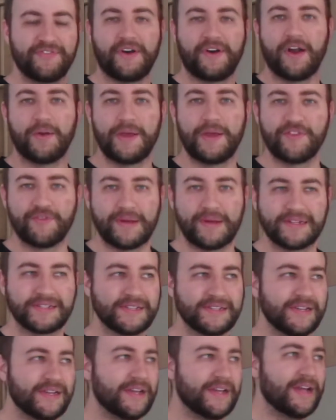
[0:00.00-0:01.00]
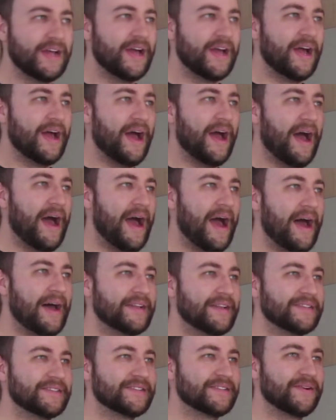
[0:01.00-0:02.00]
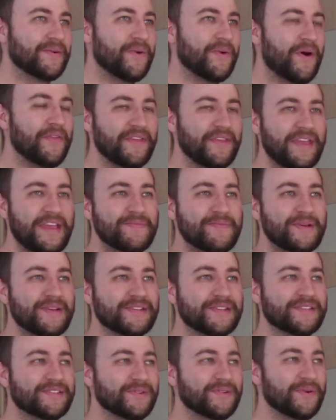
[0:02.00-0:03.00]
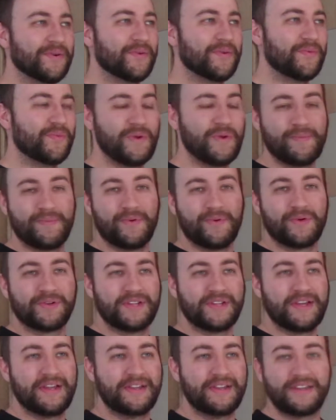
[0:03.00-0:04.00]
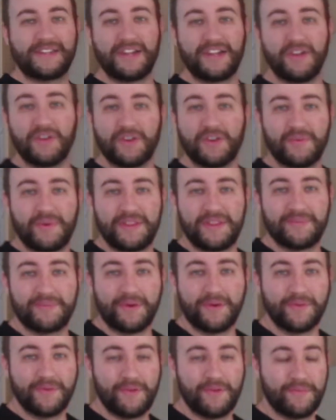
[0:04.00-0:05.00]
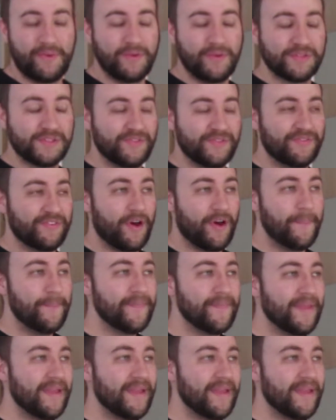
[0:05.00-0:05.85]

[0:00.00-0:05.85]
far away from us. And on the eBay store, we bought it, and I didn't look at where they were posting from.